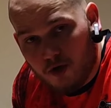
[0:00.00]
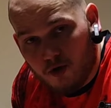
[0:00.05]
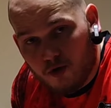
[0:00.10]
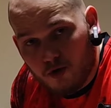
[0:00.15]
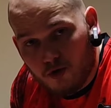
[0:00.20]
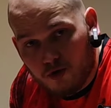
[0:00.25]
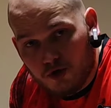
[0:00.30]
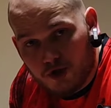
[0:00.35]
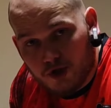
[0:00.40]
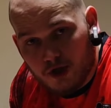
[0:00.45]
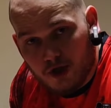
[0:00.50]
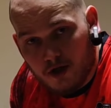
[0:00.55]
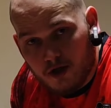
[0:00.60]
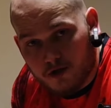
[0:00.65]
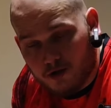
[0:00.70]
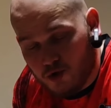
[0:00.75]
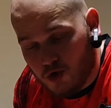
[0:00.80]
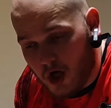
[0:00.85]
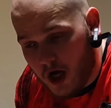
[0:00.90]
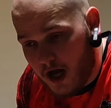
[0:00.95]
huge,
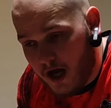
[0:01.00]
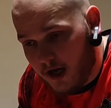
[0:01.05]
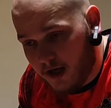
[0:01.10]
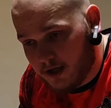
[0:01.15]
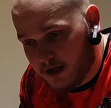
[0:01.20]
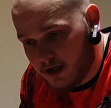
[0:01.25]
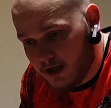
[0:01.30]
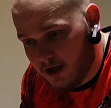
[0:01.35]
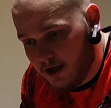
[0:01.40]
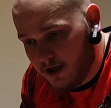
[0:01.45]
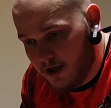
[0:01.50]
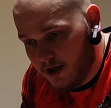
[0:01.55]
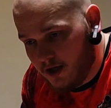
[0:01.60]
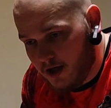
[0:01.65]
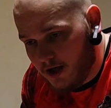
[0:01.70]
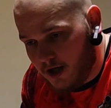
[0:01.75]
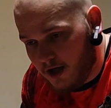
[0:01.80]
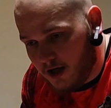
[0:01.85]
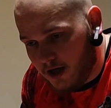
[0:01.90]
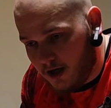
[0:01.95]
jacked,
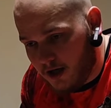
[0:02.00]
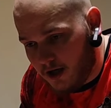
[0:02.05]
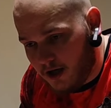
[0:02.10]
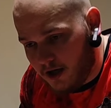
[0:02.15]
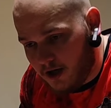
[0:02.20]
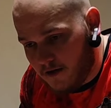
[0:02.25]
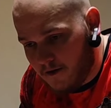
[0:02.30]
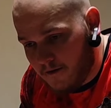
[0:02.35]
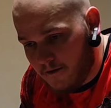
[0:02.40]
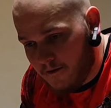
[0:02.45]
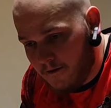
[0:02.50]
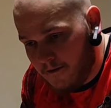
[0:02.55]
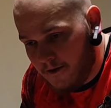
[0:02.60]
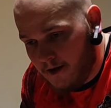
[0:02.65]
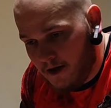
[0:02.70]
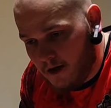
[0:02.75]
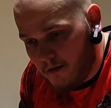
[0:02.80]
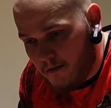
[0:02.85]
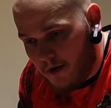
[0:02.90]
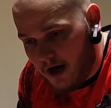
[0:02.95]

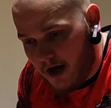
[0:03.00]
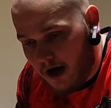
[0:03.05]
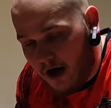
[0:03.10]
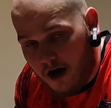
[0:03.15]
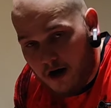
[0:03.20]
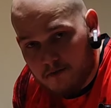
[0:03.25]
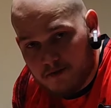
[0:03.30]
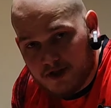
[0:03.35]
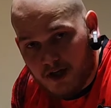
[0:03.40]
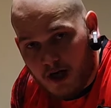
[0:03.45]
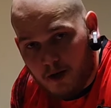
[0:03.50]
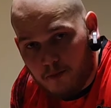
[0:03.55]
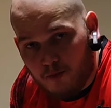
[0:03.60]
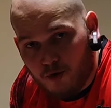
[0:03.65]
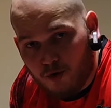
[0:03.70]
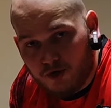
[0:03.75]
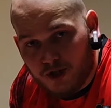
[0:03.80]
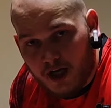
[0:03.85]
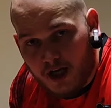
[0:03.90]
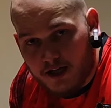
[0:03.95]
my arms are
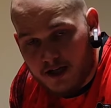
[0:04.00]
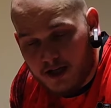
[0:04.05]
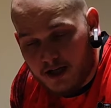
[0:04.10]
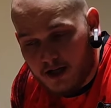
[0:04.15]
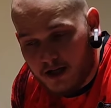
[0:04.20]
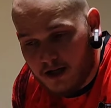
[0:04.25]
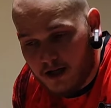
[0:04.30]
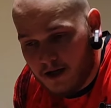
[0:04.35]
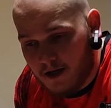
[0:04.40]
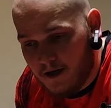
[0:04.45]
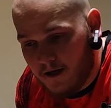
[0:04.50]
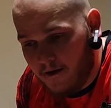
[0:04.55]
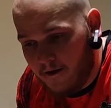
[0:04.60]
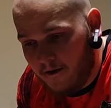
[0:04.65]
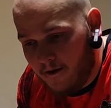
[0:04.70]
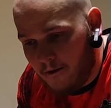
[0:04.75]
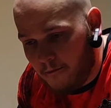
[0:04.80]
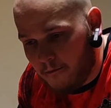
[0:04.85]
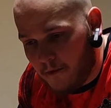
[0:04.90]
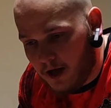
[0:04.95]
mutating,
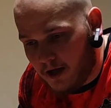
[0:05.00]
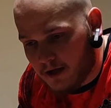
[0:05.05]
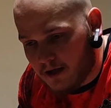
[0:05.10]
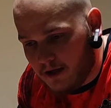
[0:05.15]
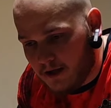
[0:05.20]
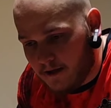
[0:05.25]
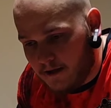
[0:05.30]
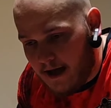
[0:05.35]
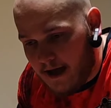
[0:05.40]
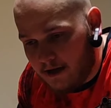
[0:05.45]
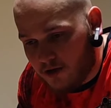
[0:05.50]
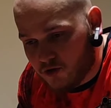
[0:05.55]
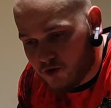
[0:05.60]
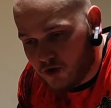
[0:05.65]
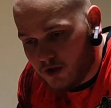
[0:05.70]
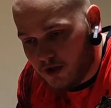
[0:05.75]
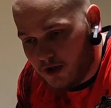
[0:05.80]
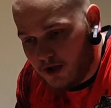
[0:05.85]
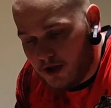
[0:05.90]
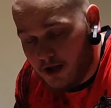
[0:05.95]
but
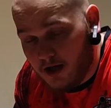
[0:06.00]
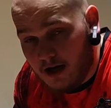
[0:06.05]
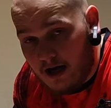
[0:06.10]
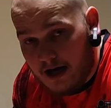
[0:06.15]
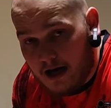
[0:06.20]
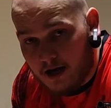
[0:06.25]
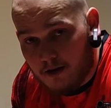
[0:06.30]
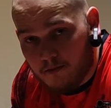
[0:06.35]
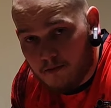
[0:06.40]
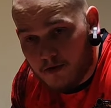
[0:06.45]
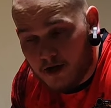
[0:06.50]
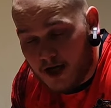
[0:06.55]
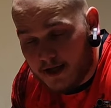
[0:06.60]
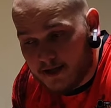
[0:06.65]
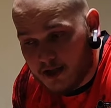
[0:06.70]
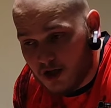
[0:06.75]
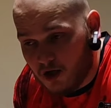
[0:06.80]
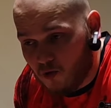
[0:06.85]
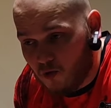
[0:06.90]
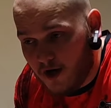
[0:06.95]
actually I'm
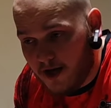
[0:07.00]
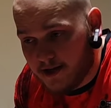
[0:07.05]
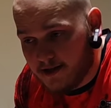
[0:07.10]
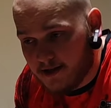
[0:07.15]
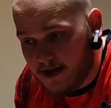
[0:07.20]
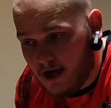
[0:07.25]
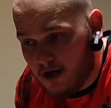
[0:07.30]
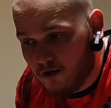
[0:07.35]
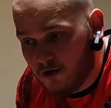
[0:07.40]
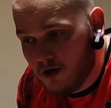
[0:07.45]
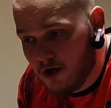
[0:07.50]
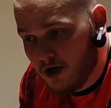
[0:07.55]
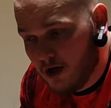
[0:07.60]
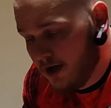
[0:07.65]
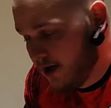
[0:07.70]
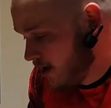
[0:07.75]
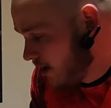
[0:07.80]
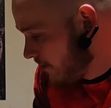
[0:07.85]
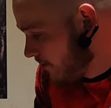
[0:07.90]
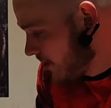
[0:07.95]
cutting weight now.
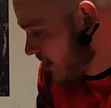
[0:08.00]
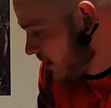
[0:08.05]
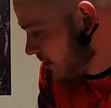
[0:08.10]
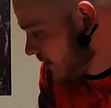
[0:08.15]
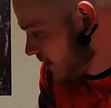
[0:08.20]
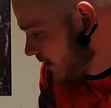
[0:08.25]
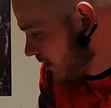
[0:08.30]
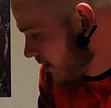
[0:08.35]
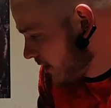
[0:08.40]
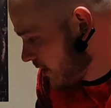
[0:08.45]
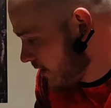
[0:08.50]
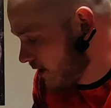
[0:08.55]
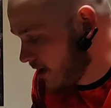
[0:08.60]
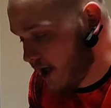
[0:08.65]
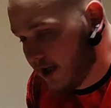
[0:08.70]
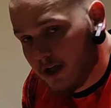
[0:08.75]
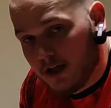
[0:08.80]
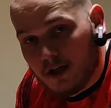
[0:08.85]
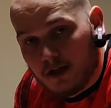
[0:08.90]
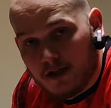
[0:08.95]
I'm
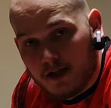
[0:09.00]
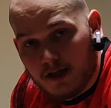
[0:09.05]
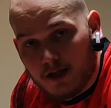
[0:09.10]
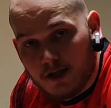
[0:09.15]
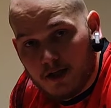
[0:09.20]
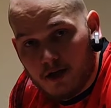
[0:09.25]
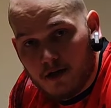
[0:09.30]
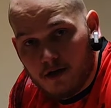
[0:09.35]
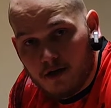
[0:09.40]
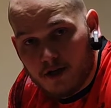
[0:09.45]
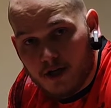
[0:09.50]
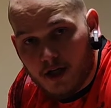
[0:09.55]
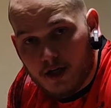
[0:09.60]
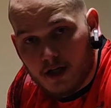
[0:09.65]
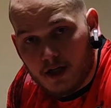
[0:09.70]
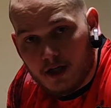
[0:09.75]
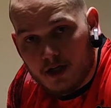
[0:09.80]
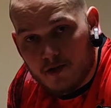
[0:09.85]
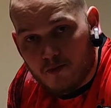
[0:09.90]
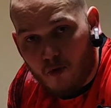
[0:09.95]
getting leaner,
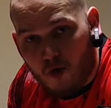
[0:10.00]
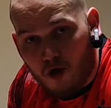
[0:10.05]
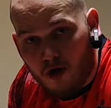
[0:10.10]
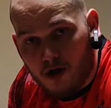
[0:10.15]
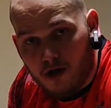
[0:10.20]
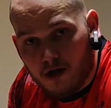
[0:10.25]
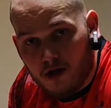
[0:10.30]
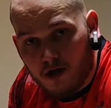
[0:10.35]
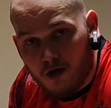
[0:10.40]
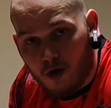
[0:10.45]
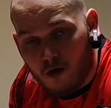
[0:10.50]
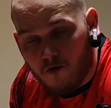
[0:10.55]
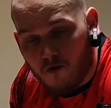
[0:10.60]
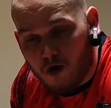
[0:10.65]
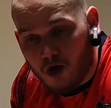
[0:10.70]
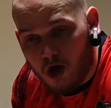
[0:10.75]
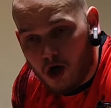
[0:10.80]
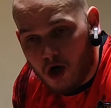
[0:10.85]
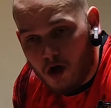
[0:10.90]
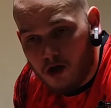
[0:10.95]
getting smaller
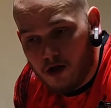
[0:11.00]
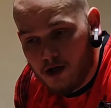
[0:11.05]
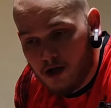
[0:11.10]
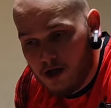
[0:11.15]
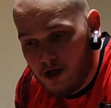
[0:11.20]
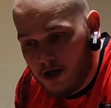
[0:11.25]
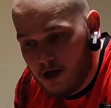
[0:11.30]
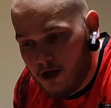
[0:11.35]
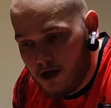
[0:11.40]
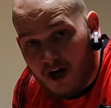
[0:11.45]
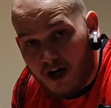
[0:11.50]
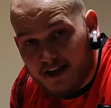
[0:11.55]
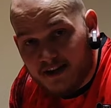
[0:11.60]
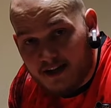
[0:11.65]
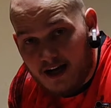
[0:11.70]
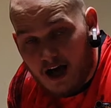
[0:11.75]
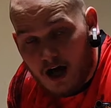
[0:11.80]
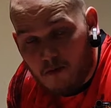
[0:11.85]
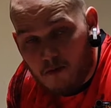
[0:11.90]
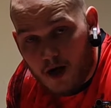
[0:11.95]
overall. Right
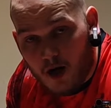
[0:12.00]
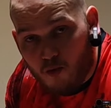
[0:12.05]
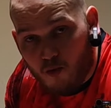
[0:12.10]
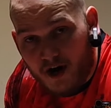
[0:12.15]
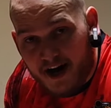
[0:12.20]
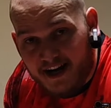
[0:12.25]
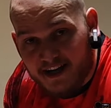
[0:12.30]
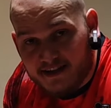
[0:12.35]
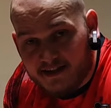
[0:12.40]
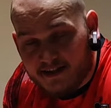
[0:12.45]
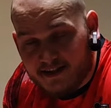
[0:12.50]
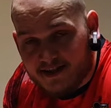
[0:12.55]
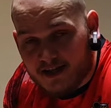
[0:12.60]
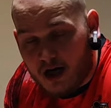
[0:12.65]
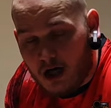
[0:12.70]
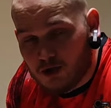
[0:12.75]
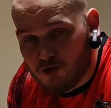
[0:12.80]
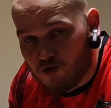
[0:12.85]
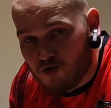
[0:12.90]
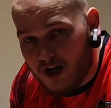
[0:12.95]
now my weight is
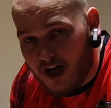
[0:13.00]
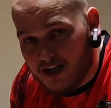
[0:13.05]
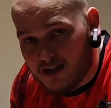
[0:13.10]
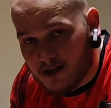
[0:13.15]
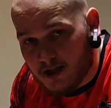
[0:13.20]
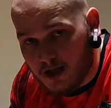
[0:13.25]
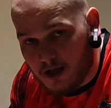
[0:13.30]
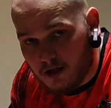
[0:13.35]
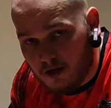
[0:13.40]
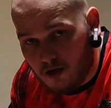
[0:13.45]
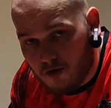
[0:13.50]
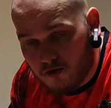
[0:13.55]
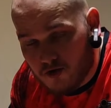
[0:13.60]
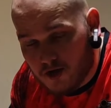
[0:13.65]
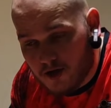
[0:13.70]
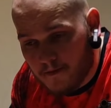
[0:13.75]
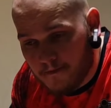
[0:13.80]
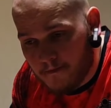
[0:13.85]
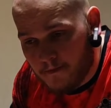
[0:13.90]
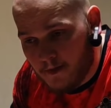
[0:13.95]
109
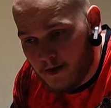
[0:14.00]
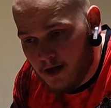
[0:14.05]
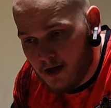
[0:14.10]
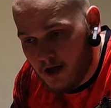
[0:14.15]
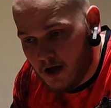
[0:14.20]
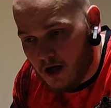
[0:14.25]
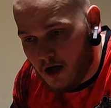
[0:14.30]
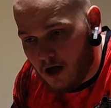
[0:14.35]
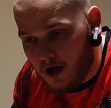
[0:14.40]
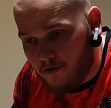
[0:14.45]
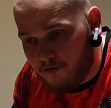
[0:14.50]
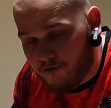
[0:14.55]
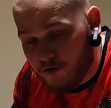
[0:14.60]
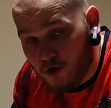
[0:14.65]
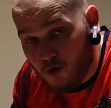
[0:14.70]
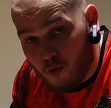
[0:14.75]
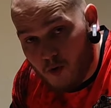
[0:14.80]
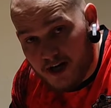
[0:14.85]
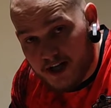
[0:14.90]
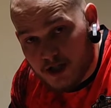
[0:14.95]
kilos. A
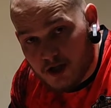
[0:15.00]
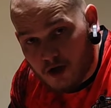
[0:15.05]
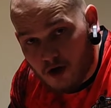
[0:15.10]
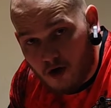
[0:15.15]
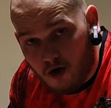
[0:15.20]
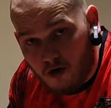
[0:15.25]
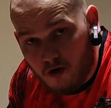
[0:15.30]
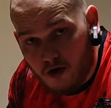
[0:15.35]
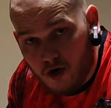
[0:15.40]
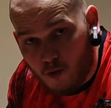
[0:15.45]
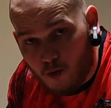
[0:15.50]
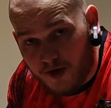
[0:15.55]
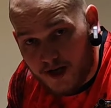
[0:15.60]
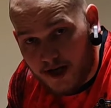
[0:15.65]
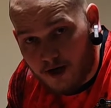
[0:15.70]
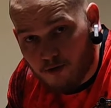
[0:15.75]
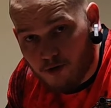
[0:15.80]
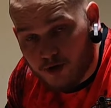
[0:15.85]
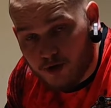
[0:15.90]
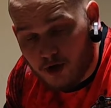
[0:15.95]
few weeks ago, when
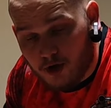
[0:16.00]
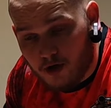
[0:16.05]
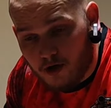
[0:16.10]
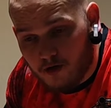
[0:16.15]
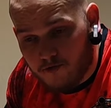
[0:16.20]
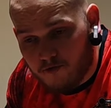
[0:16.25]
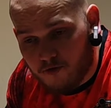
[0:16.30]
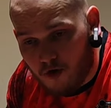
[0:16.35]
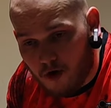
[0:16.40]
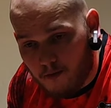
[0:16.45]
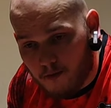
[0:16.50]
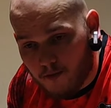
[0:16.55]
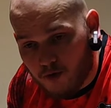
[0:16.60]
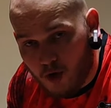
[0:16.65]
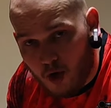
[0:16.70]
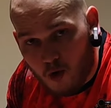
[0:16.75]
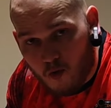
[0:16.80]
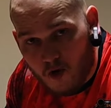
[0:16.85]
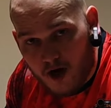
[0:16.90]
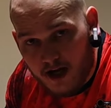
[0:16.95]
I returned from
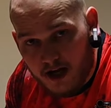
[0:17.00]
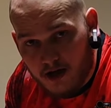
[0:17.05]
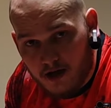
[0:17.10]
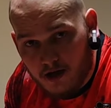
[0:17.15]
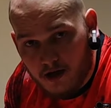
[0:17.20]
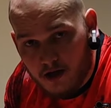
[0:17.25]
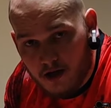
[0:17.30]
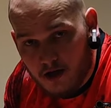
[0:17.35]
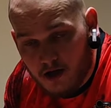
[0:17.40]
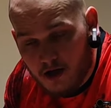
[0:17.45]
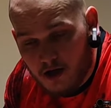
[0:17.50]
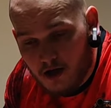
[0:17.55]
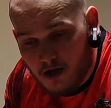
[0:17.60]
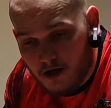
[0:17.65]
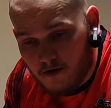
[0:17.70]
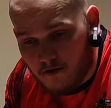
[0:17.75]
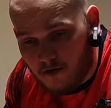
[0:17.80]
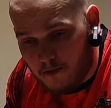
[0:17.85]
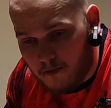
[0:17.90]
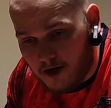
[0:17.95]
Norway,
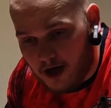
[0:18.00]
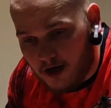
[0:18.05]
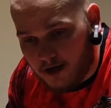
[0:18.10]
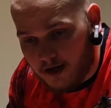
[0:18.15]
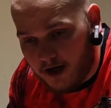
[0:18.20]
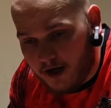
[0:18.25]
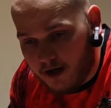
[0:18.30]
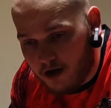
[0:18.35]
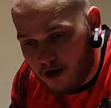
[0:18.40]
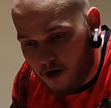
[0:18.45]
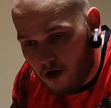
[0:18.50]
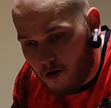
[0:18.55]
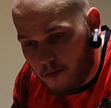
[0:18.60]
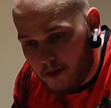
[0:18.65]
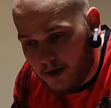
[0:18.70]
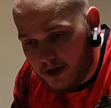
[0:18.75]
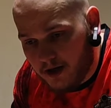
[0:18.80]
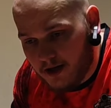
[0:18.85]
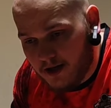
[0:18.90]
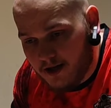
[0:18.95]
from Hardanger
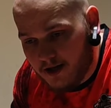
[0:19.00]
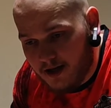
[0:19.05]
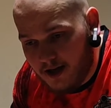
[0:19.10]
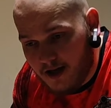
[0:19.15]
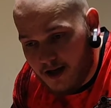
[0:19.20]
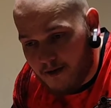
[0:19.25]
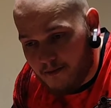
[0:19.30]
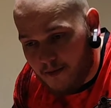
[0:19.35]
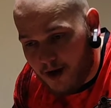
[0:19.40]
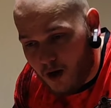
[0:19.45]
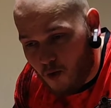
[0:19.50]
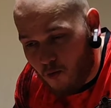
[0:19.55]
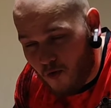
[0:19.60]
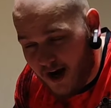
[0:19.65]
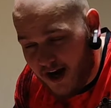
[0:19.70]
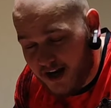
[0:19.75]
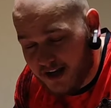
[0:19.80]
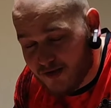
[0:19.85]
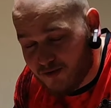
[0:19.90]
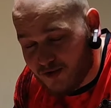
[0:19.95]
Open, my
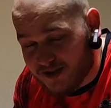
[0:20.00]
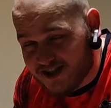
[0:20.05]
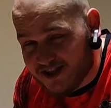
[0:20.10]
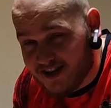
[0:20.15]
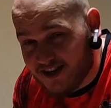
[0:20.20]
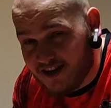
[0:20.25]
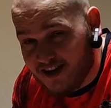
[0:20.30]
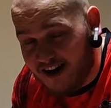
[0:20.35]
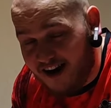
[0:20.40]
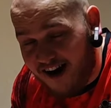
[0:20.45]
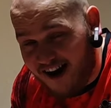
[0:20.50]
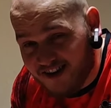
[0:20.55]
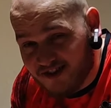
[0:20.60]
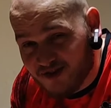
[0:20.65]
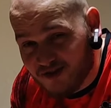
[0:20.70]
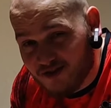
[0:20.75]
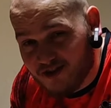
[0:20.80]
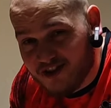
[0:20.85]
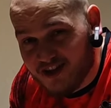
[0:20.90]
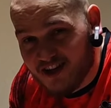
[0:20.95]
weight was
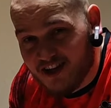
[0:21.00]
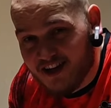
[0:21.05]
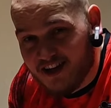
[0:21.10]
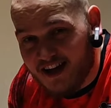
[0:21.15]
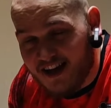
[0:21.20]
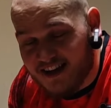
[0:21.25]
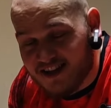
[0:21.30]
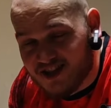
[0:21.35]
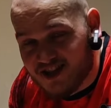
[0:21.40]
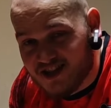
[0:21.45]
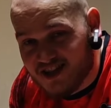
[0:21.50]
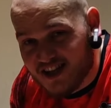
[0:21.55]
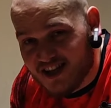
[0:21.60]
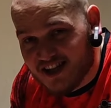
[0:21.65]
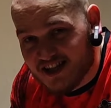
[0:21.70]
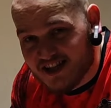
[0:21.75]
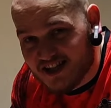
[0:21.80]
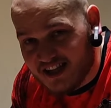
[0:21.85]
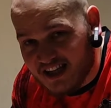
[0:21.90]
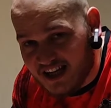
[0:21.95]

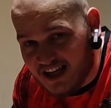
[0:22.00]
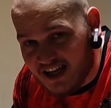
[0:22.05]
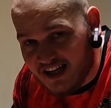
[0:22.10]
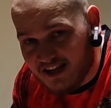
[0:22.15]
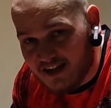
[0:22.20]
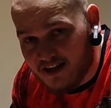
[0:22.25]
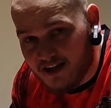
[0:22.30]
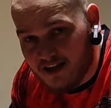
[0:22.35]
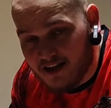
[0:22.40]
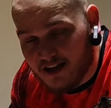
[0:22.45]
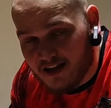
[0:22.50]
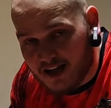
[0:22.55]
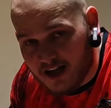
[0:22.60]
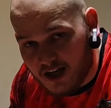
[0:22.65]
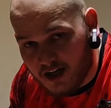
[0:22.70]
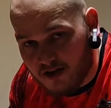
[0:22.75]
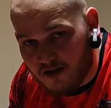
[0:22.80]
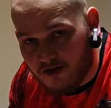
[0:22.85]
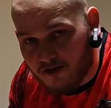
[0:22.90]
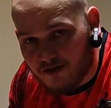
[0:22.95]
116
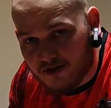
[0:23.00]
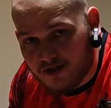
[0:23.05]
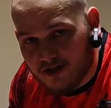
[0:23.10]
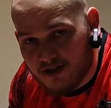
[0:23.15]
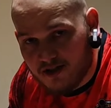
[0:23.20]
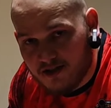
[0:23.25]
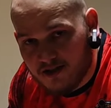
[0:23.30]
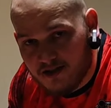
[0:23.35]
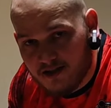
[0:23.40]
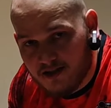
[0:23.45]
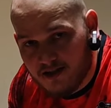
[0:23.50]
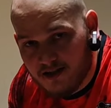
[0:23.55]
kilos.